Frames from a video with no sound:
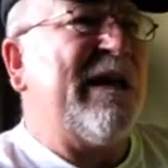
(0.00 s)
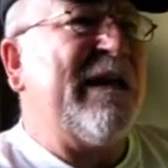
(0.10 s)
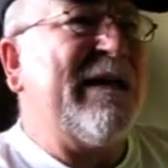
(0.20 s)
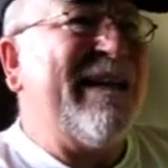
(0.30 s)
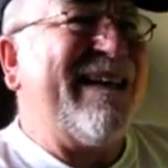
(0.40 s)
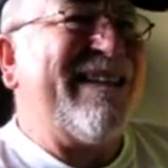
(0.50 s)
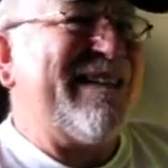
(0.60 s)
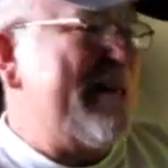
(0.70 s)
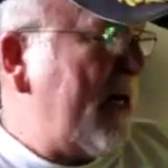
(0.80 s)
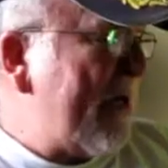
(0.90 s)

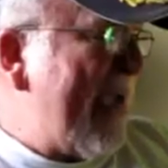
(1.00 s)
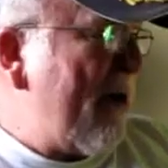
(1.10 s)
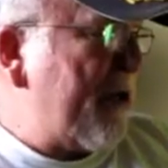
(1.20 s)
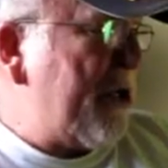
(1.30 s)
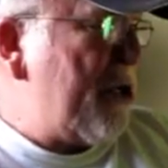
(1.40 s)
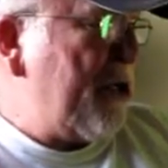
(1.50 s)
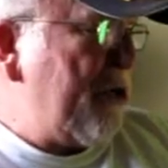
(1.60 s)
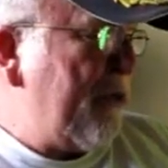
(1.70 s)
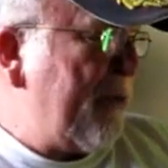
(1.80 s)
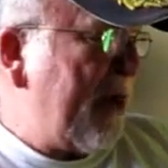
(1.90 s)
Indian dugout
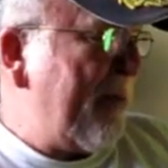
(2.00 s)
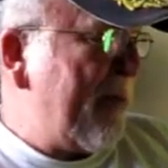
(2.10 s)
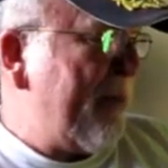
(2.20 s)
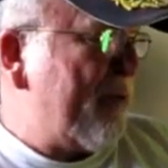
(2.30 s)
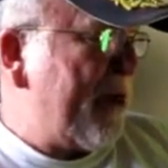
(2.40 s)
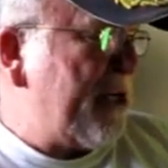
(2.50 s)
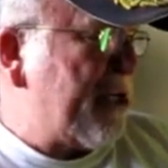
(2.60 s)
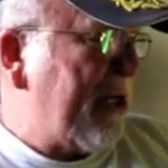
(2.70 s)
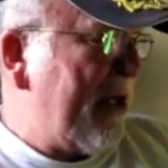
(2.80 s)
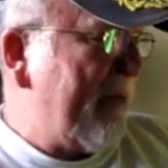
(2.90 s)
canoe up in
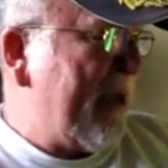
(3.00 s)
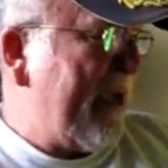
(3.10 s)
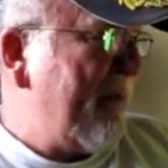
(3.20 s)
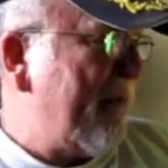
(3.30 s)
British Columbia,